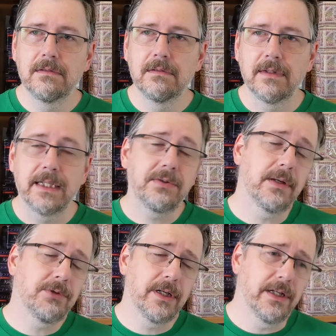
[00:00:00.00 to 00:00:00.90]
that's what
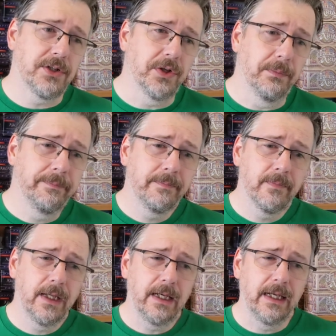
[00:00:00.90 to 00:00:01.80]
I'm trying to do,
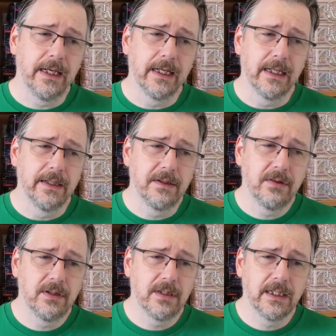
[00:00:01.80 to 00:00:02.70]
and
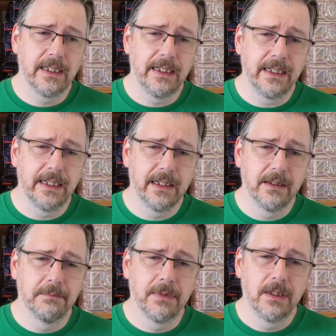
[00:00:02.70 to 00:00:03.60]
I
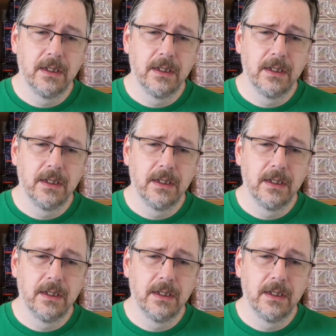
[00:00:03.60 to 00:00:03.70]
am